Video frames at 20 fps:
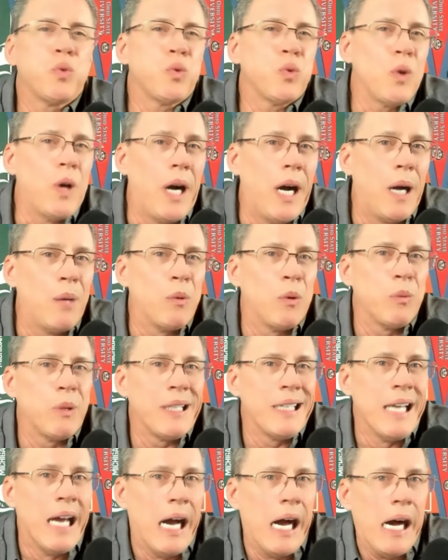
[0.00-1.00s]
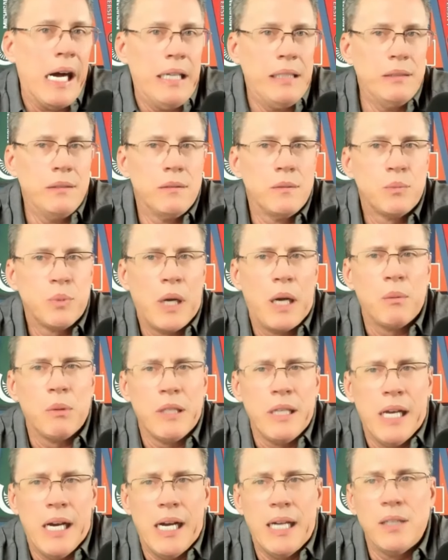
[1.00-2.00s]
Probably not. Probably
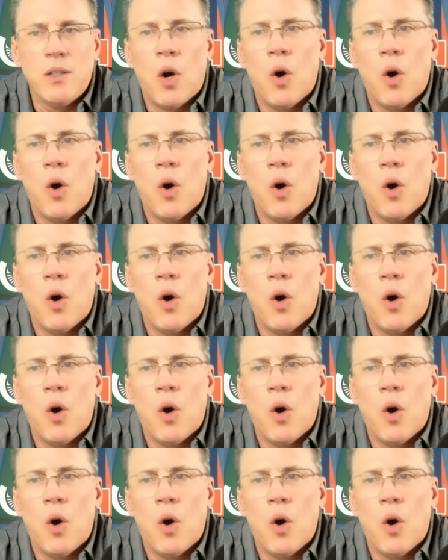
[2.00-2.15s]
not.